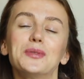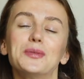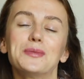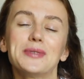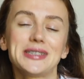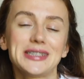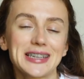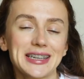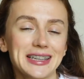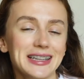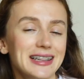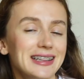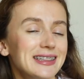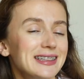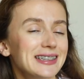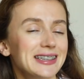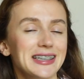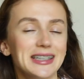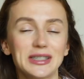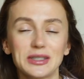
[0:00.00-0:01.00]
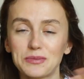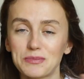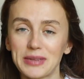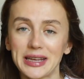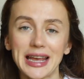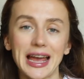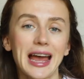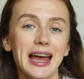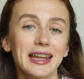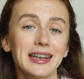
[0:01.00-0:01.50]
to my channel. It's
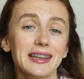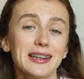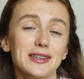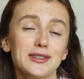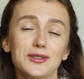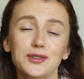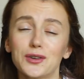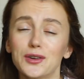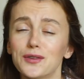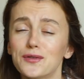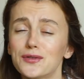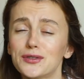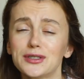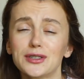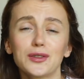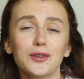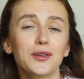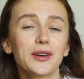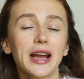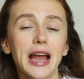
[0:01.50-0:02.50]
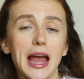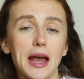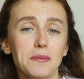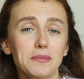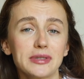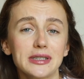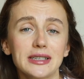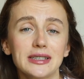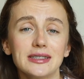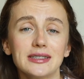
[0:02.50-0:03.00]
me Anna, sorry for the long
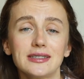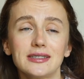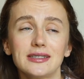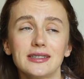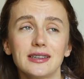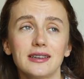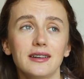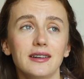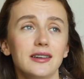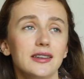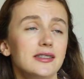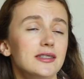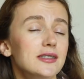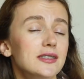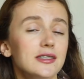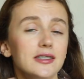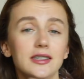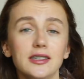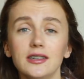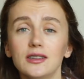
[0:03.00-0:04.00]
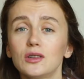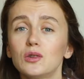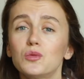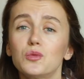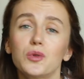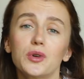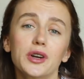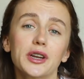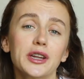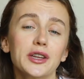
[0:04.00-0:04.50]
absence. Uh, it's still a
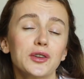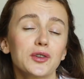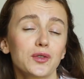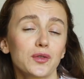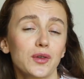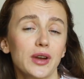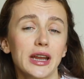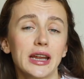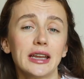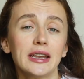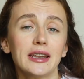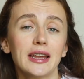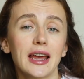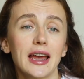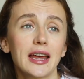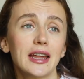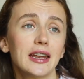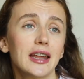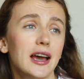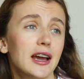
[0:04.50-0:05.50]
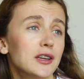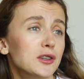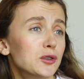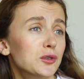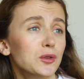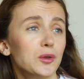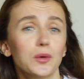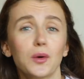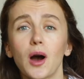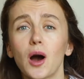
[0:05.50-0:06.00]
war in Ukraine and I
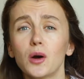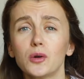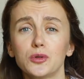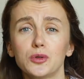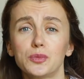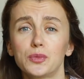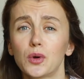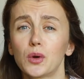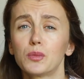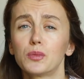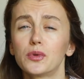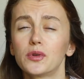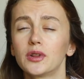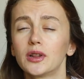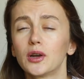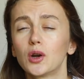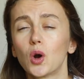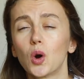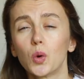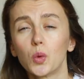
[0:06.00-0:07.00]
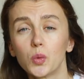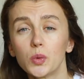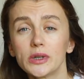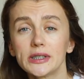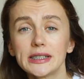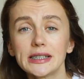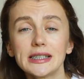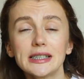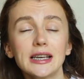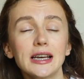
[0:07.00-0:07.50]
don't know how to properly cope
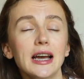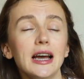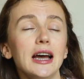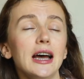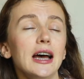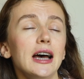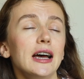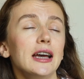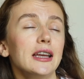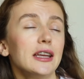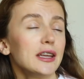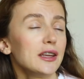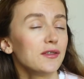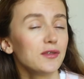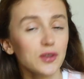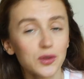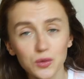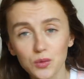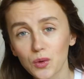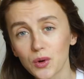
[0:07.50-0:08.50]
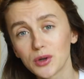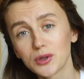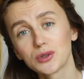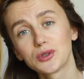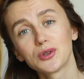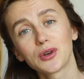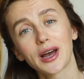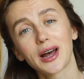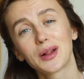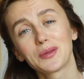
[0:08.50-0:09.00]
with it. If you
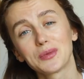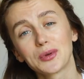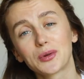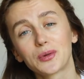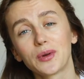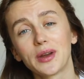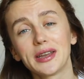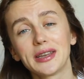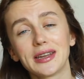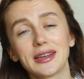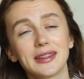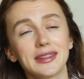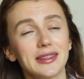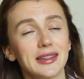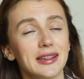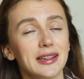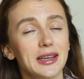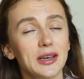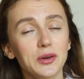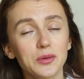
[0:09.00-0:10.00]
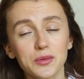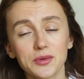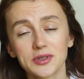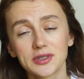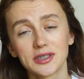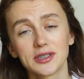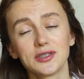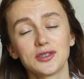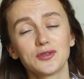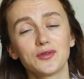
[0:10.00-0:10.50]
want to help Ukrainian, the link
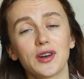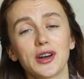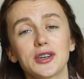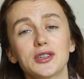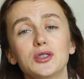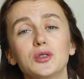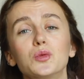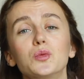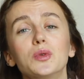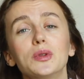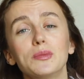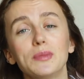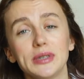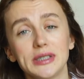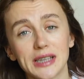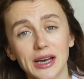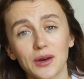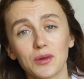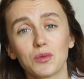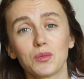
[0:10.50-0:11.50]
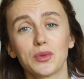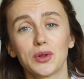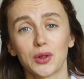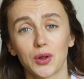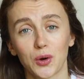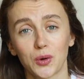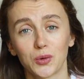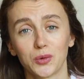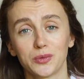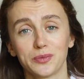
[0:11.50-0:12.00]
with the instruction will be down
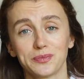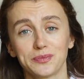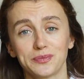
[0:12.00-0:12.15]
below.